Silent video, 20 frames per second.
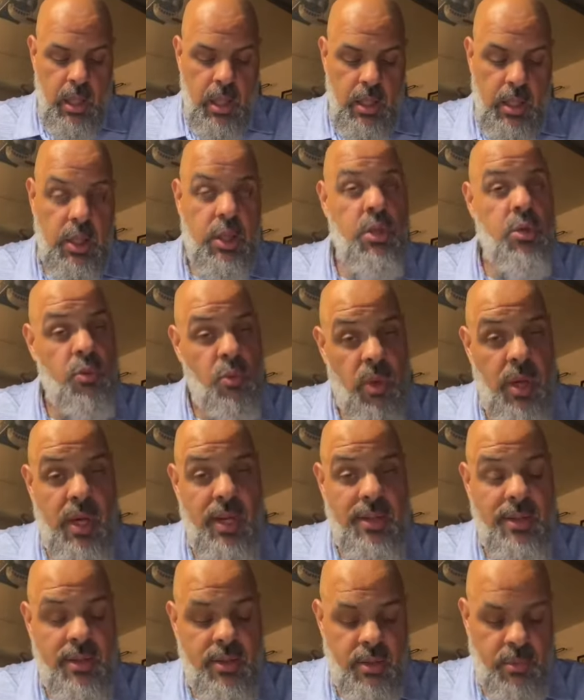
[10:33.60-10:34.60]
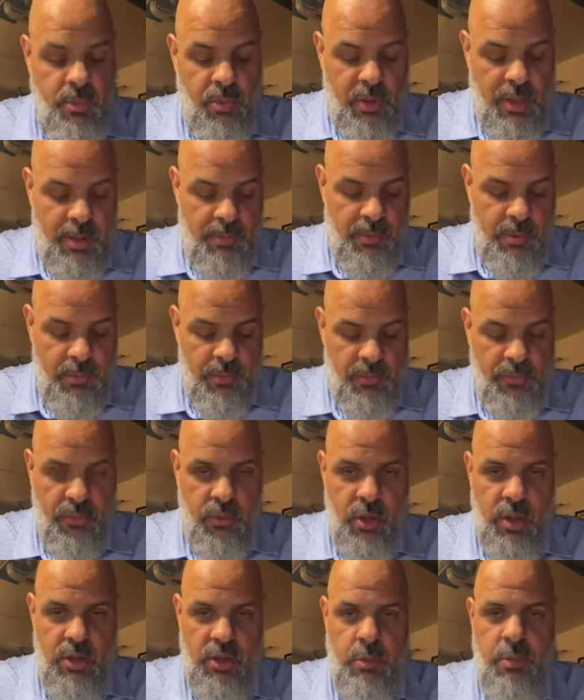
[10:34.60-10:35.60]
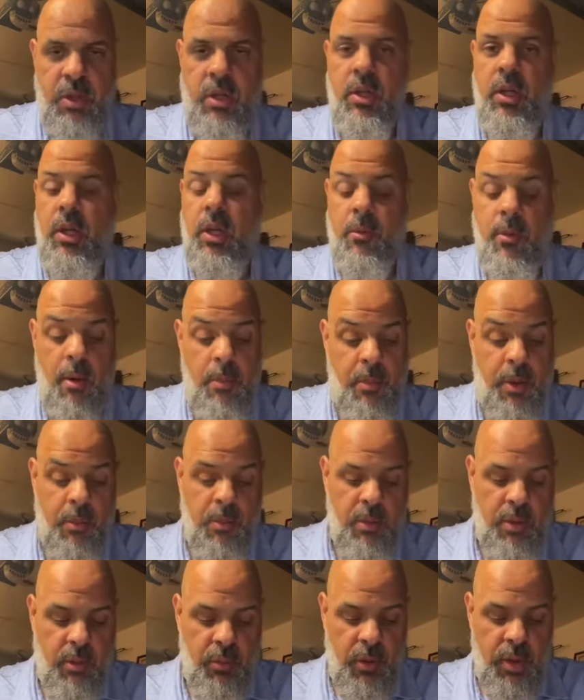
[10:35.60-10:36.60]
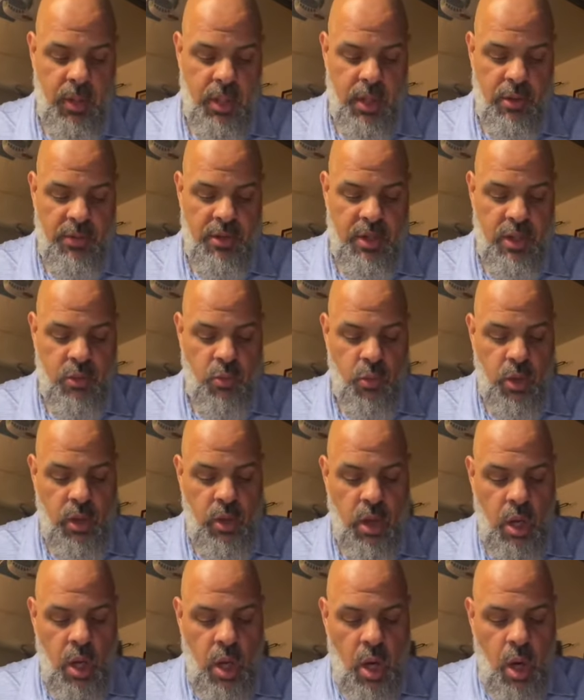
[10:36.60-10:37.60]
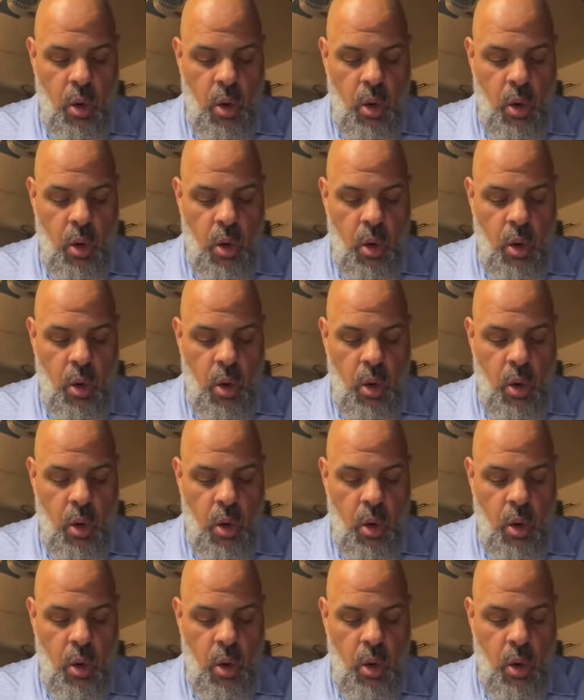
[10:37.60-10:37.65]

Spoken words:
And this is why it's such a problem for us to be talking about people that we love. He says, what?